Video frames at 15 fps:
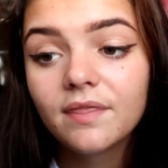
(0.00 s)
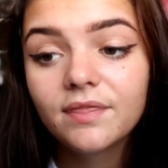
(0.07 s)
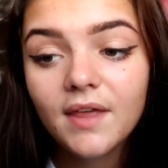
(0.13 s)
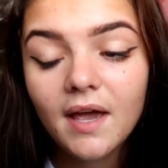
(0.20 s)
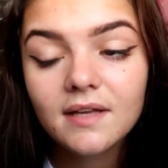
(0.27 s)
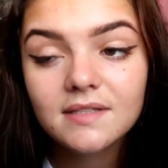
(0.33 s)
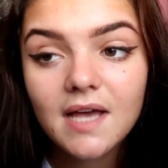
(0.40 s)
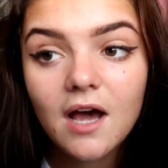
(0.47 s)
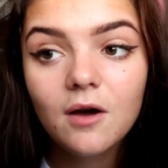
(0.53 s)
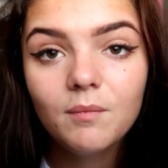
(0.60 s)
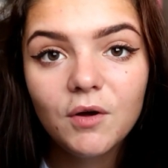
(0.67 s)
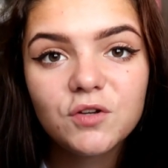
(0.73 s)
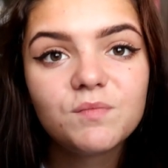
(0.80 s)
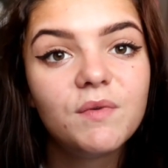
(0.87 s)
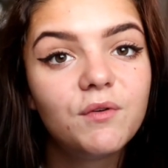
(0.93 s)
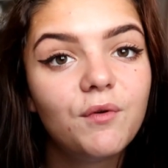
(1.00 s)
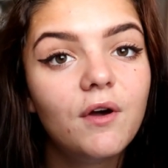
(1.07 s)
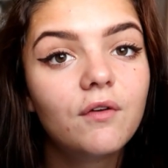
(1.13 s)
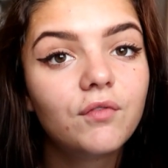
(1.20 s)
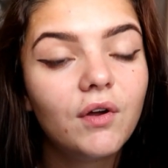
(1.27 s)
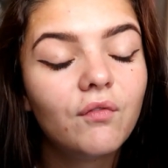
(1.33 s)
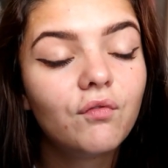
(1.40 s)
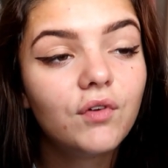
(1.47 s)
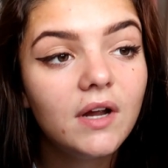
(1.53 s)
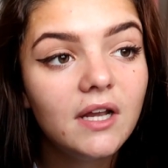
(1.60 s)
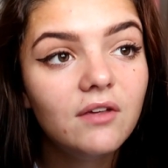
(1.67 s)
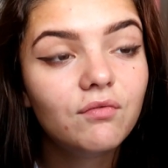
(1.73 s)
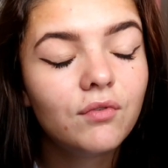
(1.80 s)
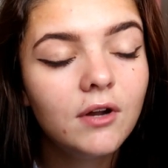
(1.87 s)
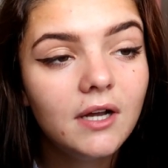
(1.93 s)
that's how much mental health can
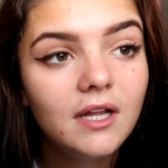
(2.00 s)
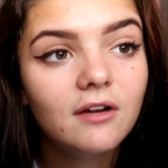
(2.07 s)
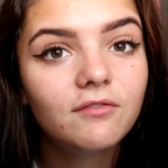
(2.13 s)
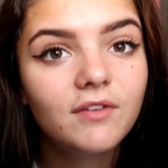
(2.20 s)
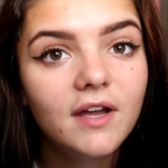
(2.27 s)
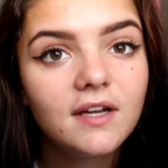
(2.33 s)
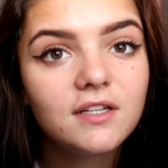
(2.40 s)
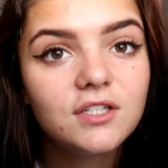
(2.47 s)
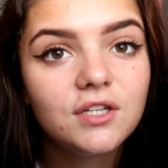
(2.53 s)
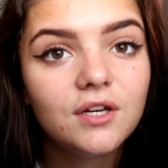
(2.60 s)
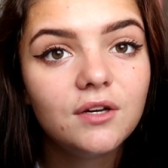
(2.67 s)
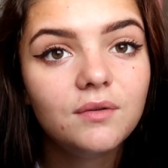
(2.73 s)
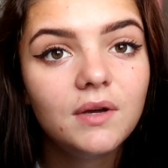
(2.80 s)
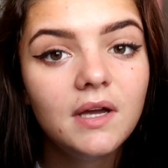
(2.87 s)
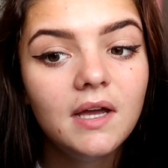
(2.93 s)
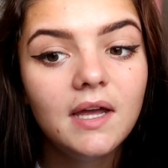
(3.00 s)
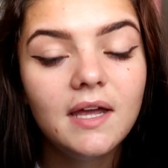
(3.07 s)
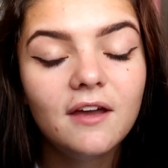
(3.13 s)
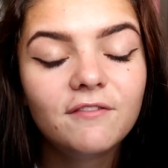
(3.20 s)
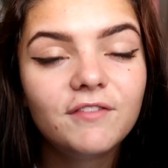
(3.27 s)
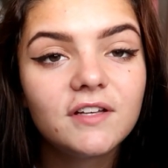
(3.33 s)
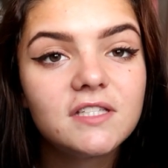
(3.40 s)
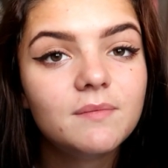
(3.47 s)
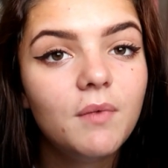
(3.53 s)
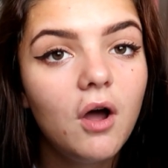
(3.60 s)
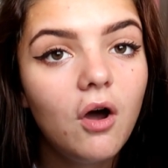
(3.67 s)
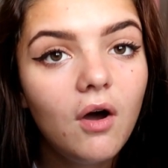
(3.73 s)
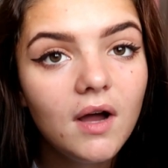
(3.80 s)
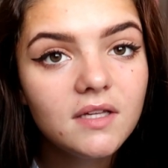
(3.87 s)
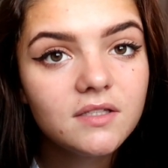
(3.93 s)
really, really affect you. It affected my
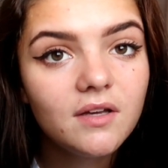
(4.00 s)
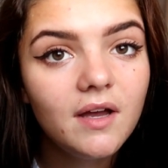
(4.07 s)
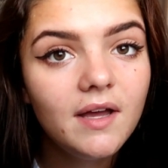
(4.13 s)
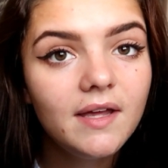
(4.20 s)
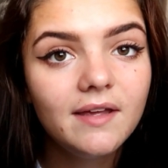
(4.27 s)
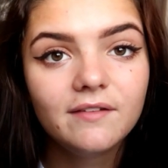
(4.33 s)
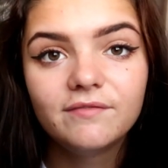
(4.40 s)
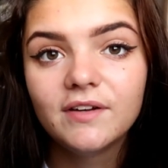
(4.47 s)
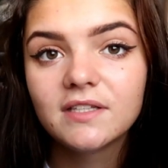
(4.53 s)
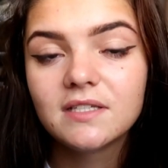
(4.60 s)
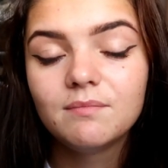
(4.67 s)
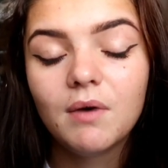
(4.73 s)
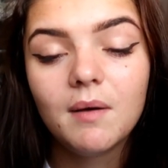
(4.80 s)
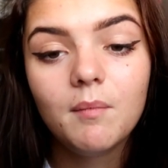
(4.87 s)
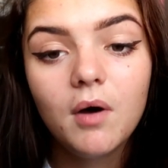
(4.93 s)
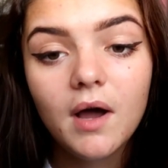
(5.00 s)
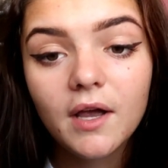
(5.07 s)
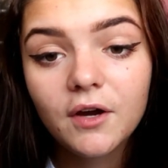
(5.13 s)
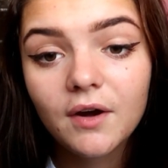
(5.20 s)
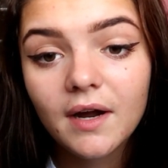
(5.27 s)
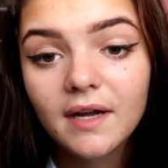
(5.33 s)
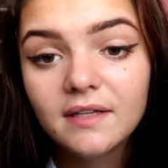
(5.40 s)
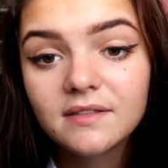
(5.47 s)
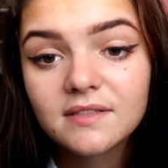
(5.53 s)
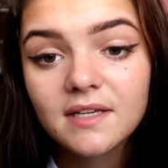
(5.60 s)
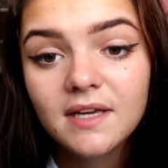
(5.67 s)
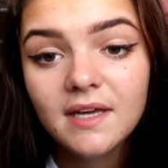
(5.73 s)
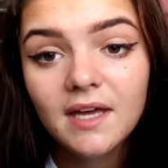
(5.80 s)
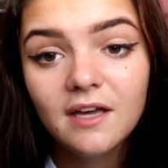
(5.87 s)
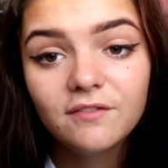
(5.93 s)
eyesight, it affected my migraines,
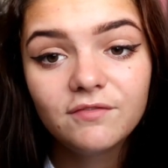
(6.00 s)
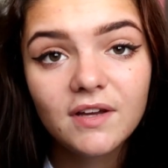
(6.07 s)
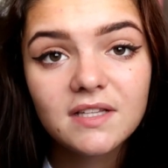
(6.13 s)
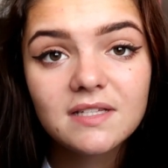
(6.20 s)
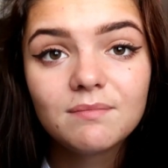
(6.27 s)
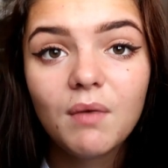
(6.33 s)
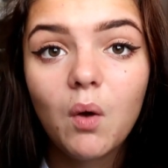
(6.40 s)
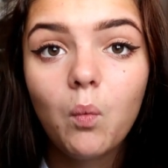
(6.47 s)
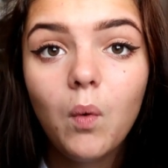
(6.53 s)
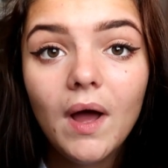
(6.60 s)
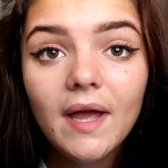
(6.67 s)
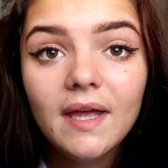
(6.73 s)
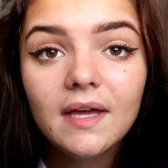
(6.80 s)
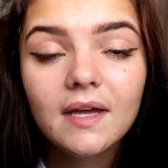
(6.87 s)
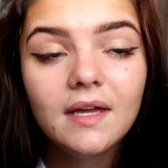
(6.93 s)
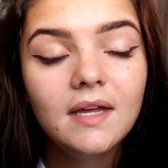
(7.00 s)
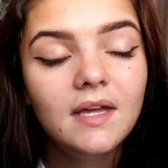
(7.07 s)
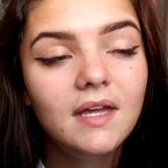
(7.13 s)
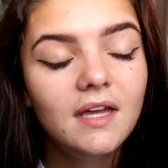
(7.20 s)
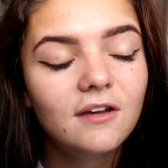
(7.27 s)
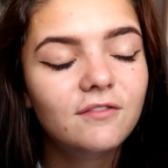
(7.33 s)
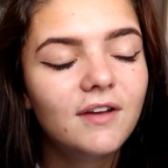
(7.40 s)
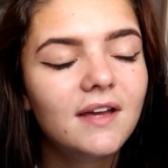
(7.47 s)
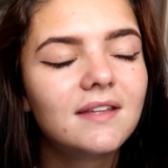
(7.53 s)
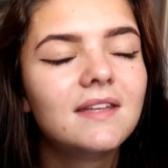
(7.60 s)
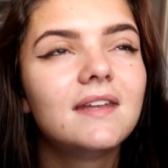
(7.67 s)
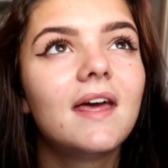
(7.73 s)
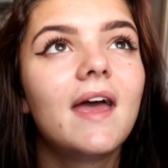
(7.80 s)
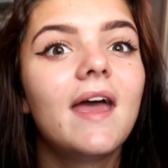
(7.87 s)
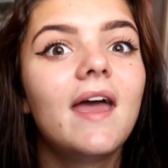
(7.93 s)
it affected my weight, it
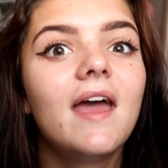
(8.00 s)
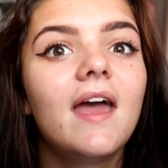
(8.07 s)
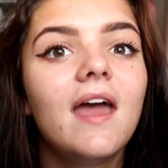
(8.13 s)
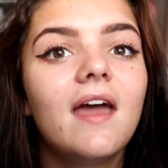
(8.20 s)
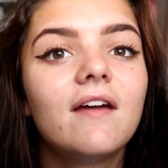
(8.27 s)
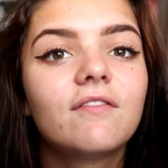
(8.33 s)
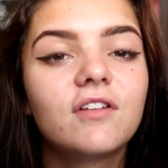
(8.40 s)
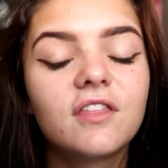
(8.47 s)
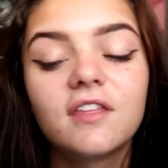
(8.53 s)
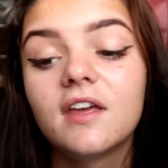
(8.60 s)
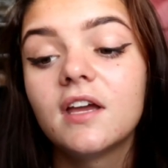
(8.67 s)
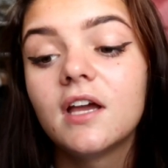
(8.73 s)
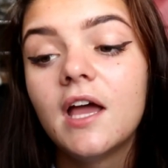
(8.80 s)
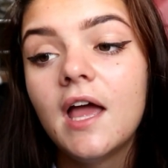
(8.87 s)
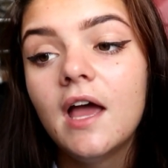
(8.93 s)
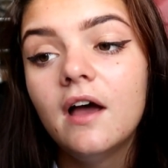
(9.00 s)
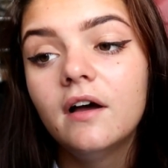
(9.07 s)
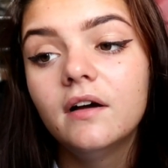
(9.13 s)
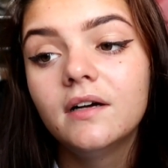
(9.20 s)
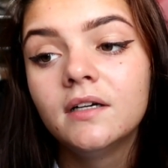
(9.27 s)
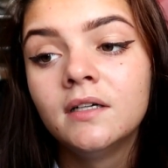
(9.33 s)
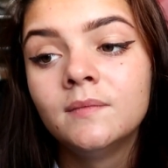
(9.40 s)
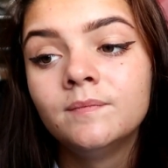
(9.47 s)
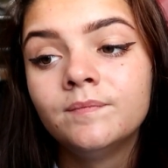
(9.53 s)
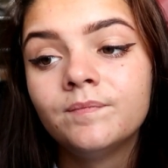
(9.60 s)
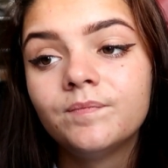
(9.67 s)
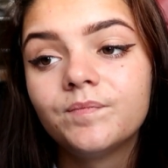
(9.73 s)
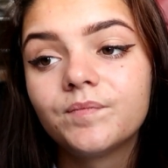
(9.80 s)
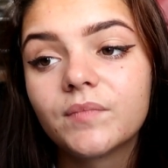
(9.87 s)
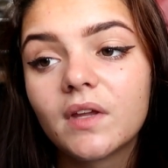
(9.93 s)
affected everything.
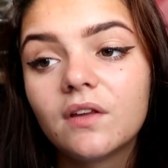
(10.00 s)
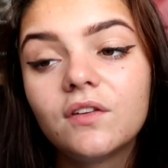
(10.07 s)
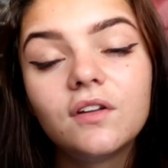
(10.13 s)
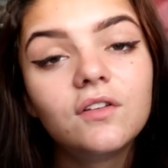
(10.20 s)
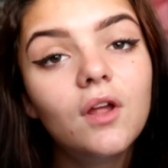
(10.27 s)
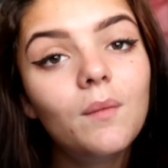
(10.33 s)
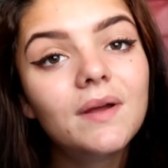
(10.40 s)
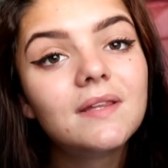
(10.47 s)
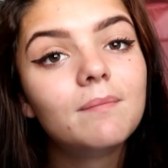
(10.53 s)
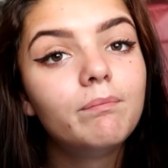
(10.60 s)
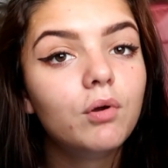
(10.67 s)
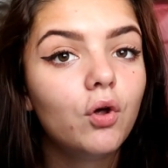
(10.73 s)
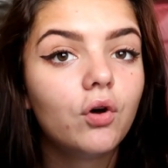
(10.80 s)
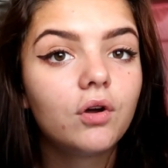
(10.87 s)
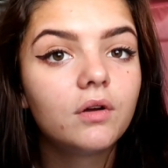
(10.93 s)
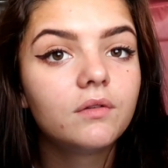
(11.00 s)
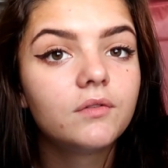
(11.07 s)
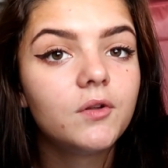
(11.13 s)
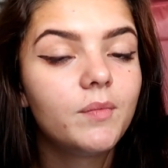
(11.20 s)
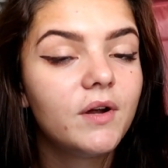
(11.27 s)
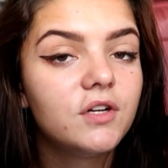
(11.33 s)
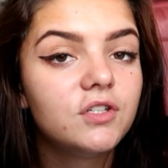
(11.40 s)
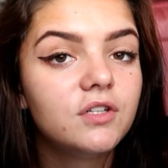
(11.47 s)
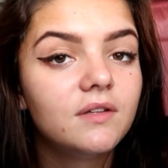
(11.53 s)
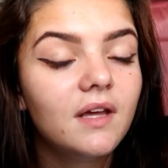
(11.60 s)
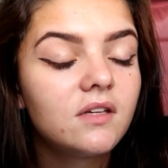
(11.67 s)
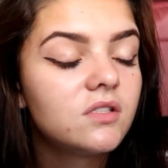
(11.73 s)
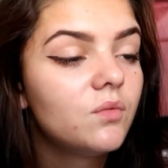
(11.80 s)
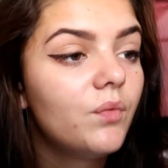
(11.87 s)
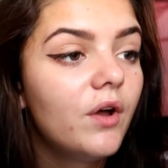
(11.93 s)
So there's no way to block depression.
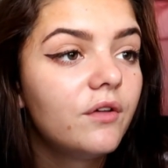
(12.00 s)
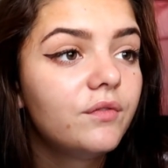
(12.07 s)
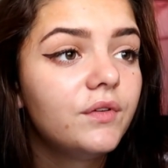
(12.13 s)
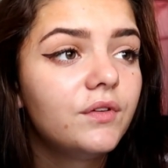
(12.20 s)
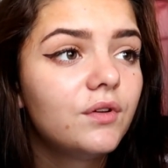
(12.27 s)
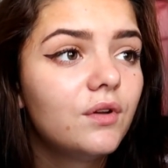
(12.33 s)
That's the worst thing